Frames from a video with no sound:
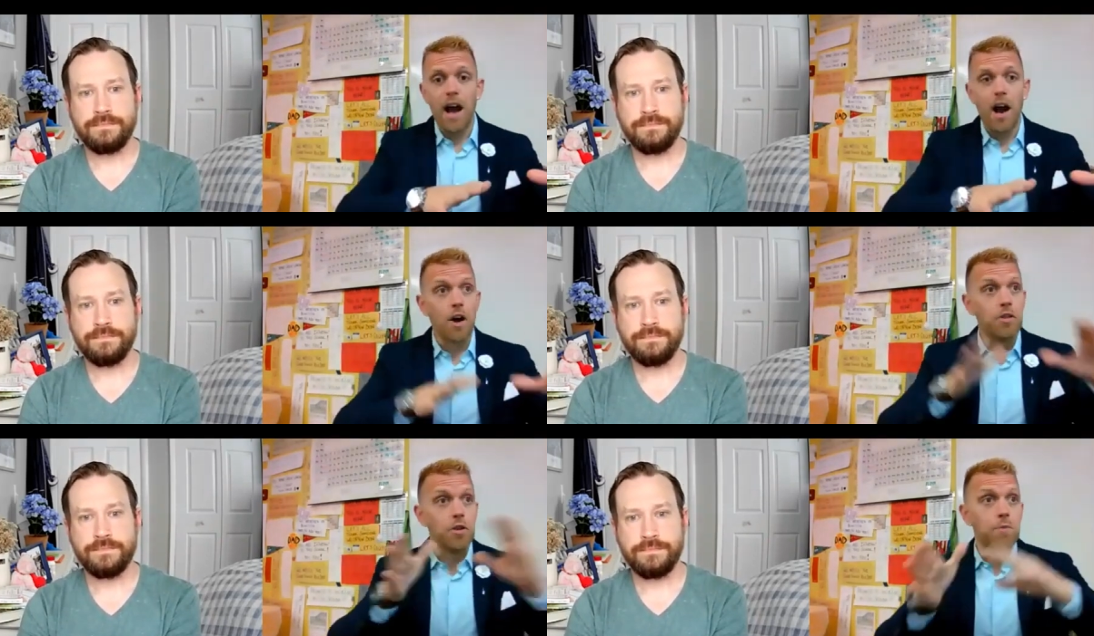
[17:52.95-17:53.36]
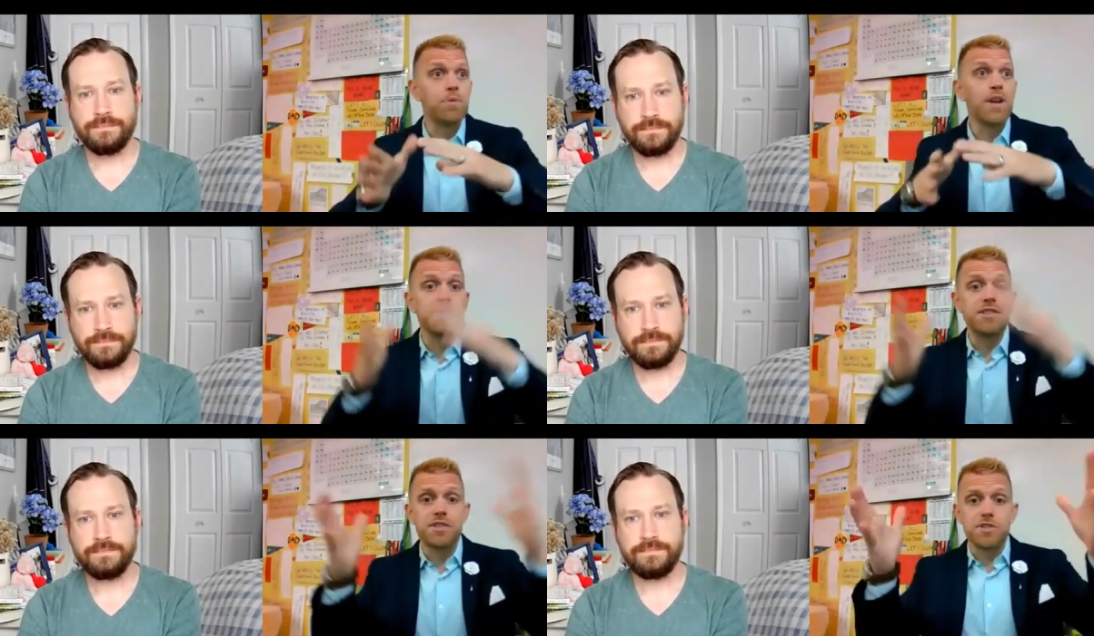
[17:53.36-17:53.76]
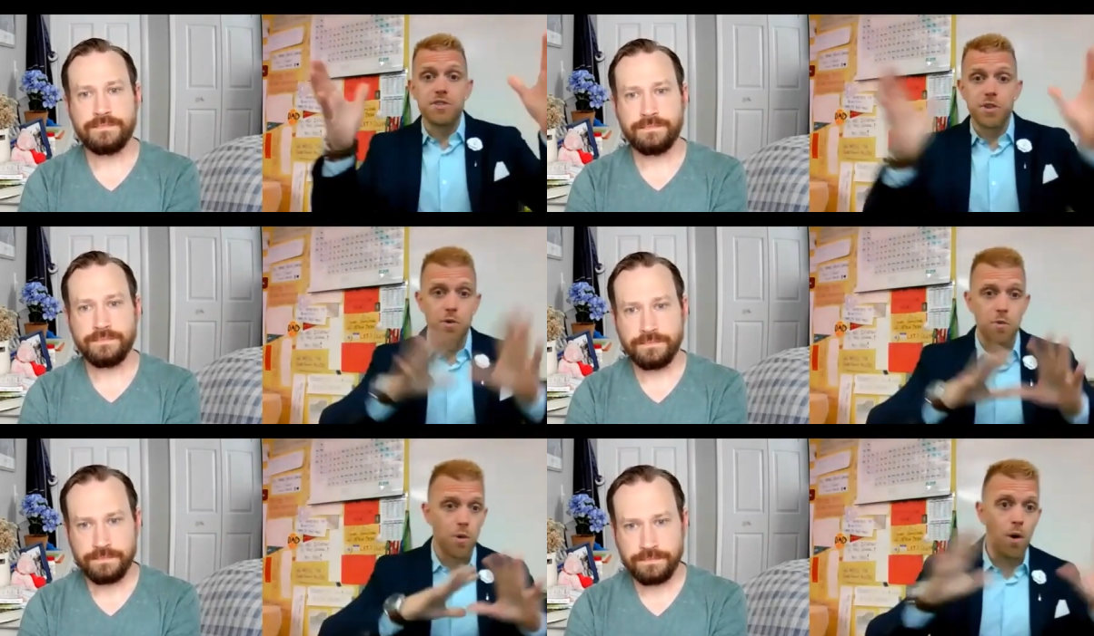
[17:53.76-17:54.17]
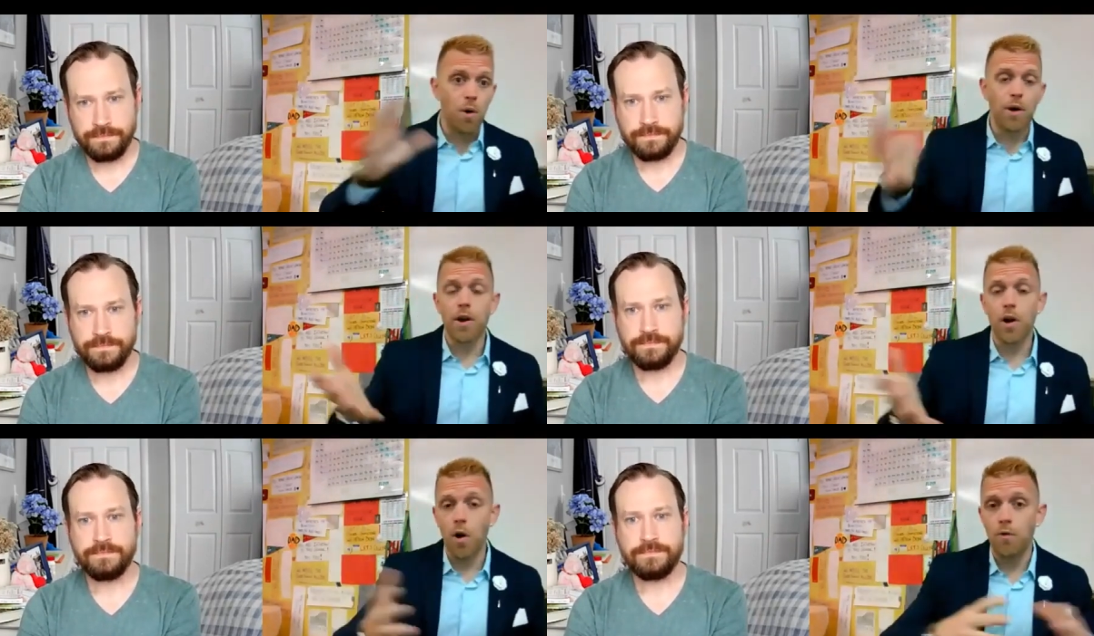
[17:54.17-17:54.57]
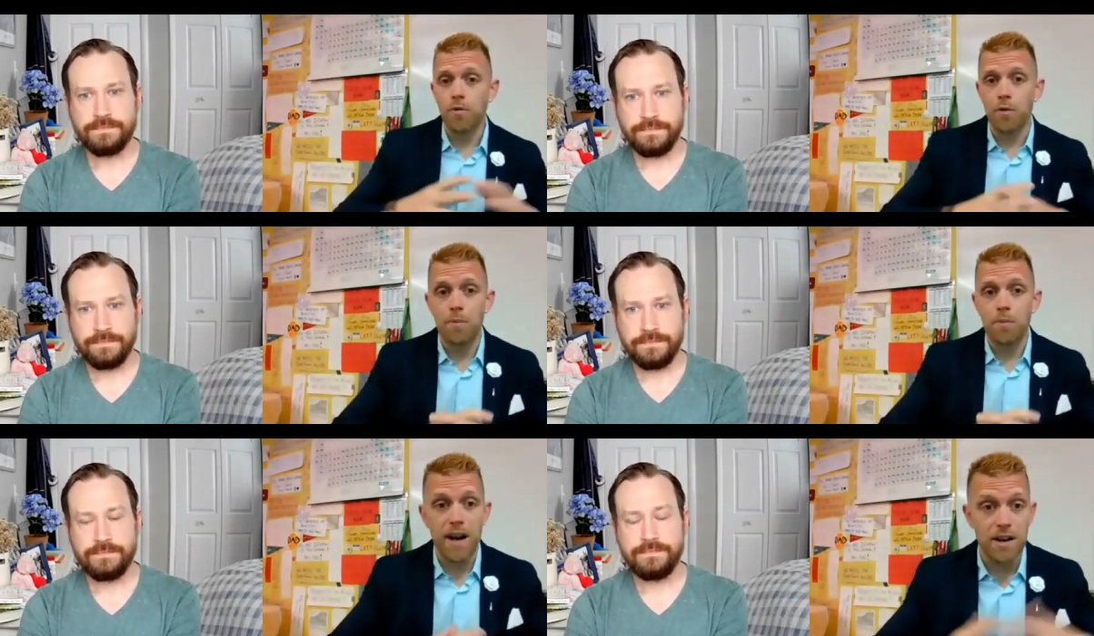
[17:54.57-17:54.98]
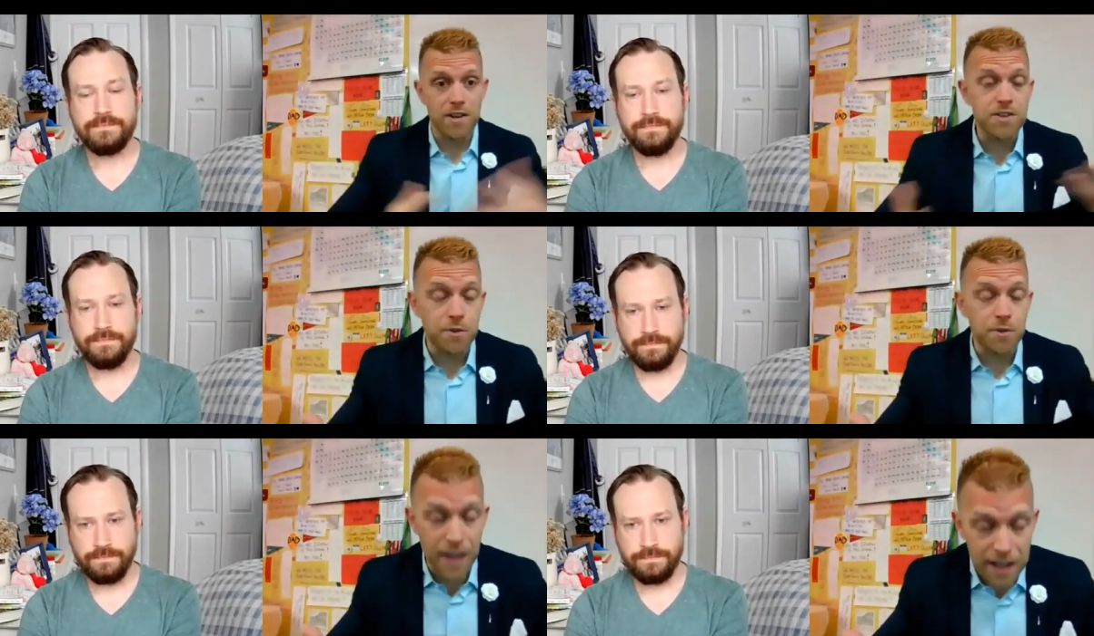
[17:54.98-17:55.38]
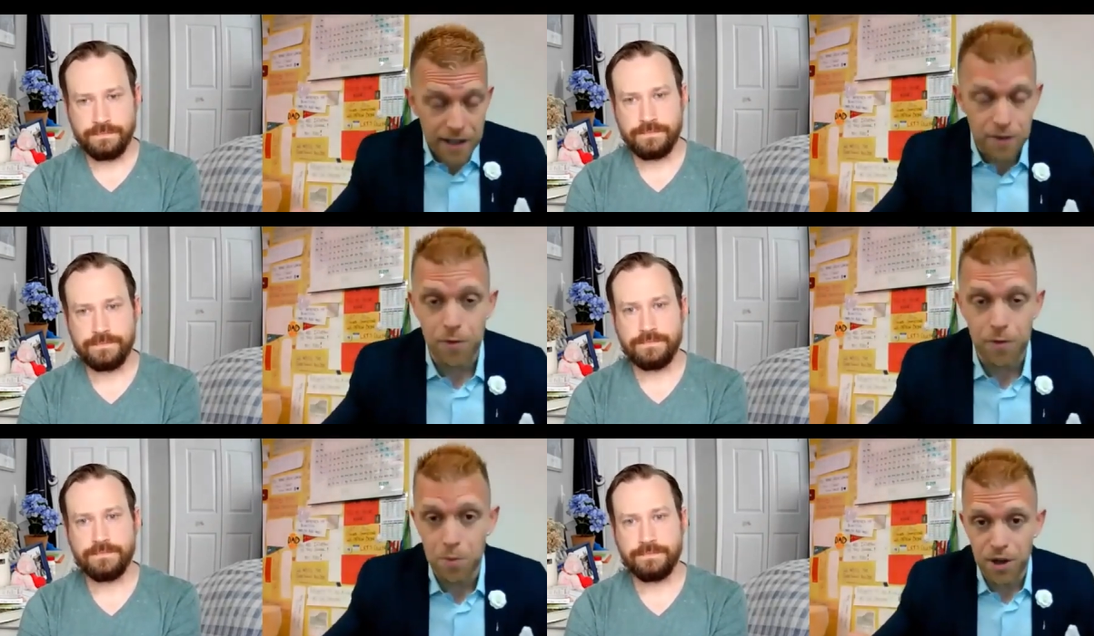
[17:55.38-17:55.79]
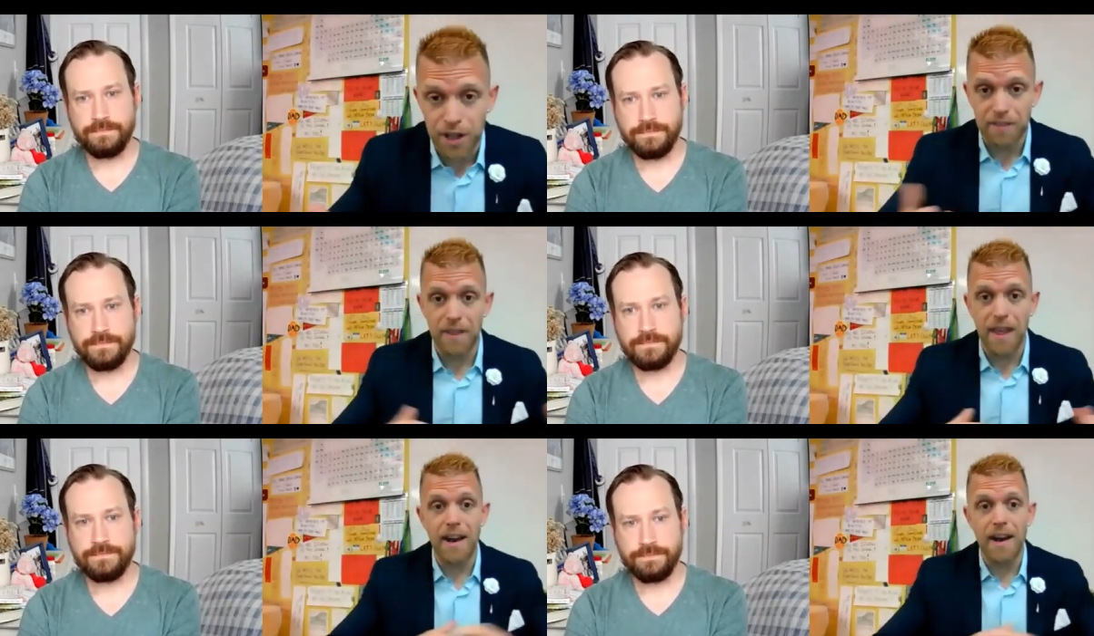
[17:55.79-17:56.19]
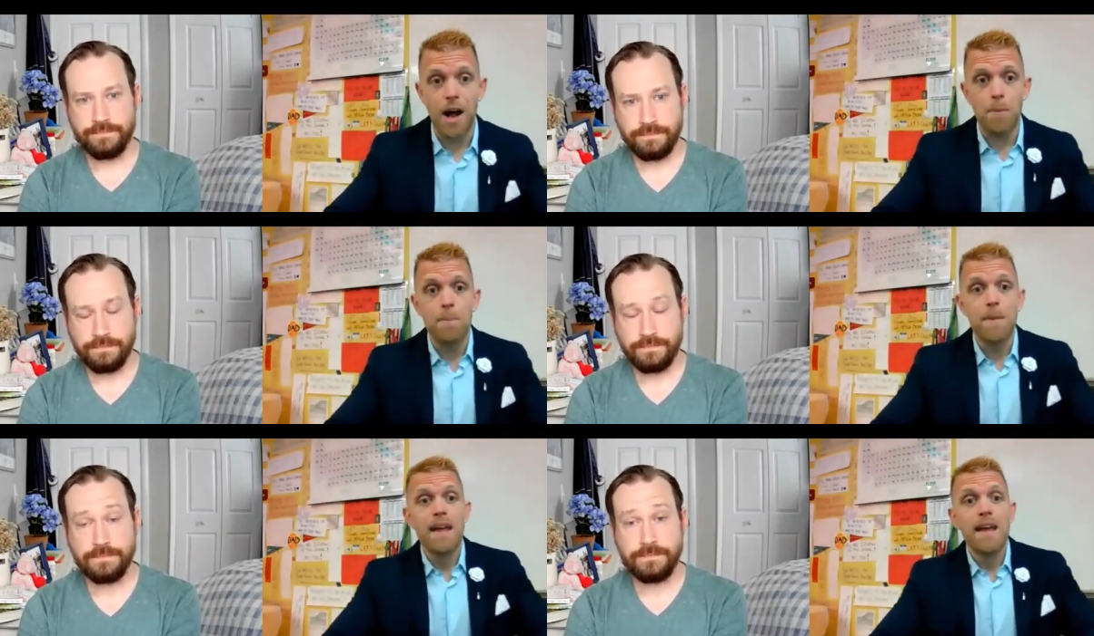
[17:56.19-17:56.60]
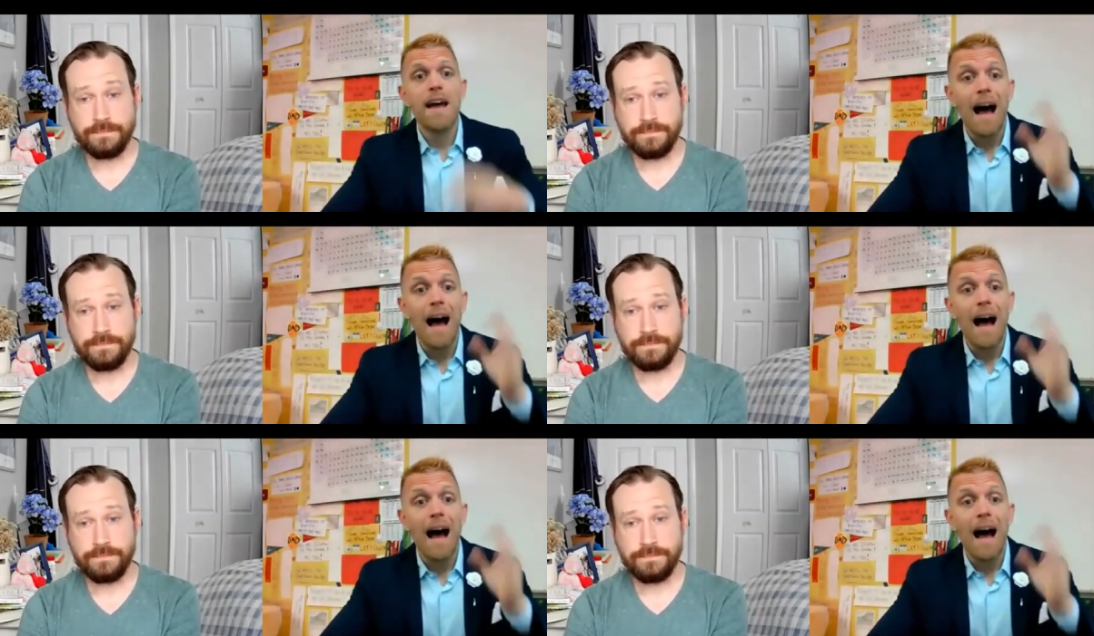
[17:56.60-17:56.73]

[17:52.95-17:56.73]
Speaker 1: are there places to grow and go from there so thank you for bringing that up